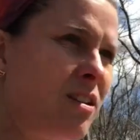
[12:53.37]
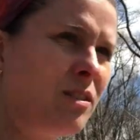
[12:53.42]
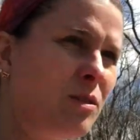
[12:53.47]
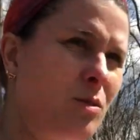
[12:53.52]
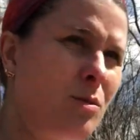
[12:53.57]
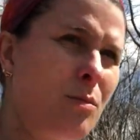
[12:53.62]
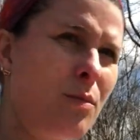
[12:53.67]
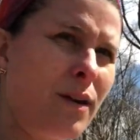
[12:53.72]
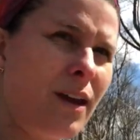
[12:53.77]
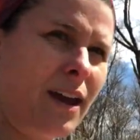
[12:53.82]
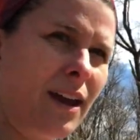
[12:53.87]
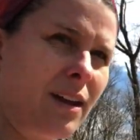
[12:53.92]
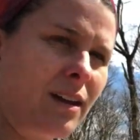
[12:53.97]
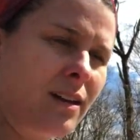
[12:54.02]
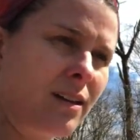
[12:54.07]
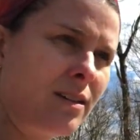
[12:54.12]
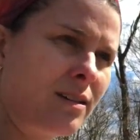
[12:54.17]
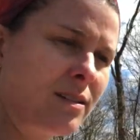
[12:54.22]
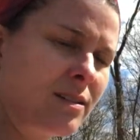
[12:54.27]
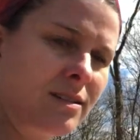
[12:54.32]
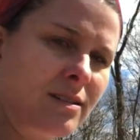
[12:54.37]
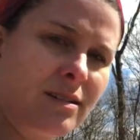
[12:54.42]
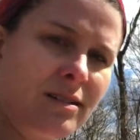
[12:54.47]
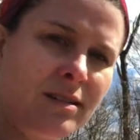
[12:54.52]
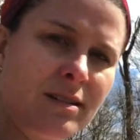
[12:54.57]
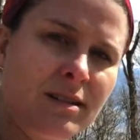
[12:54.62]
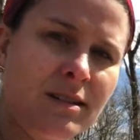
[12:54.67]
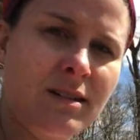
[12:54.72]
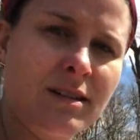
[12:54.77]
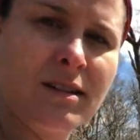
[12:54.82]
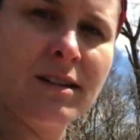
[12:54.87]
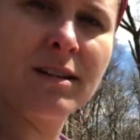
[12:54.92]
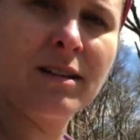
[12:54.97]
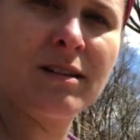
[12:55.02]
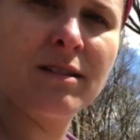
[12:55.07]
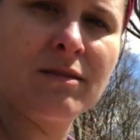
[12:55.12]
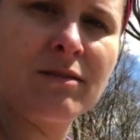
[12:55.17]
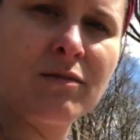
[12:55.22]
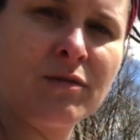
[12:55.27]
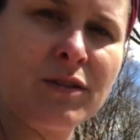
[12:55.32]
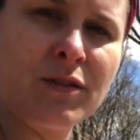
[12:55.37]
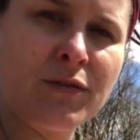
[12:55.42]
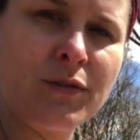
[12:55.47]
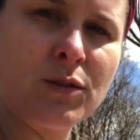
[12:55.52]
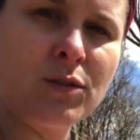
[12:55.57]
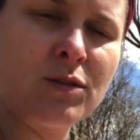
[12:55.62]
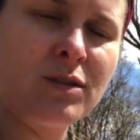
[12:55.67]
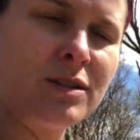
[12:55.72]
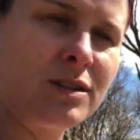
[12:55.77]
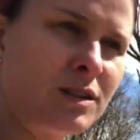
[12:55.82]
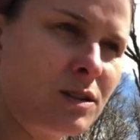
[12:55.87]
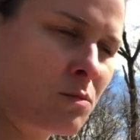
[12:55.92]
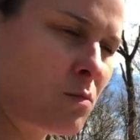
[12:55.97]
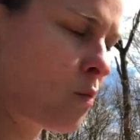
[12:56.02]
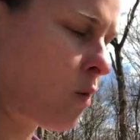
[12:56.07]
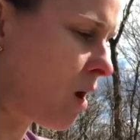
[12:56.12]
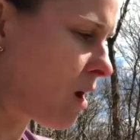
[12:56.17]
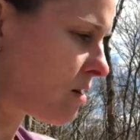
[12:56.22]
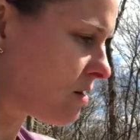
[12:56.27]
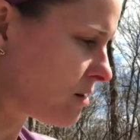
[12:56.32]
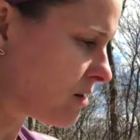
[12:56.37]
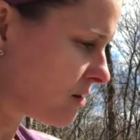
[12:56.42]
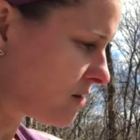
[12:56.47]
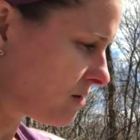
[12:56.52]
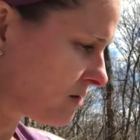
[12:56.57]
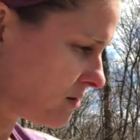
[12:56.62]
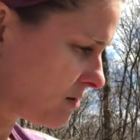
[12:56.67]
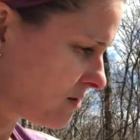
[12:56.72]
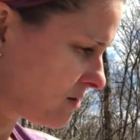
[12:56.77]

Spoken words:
our little break. We fueled on some water,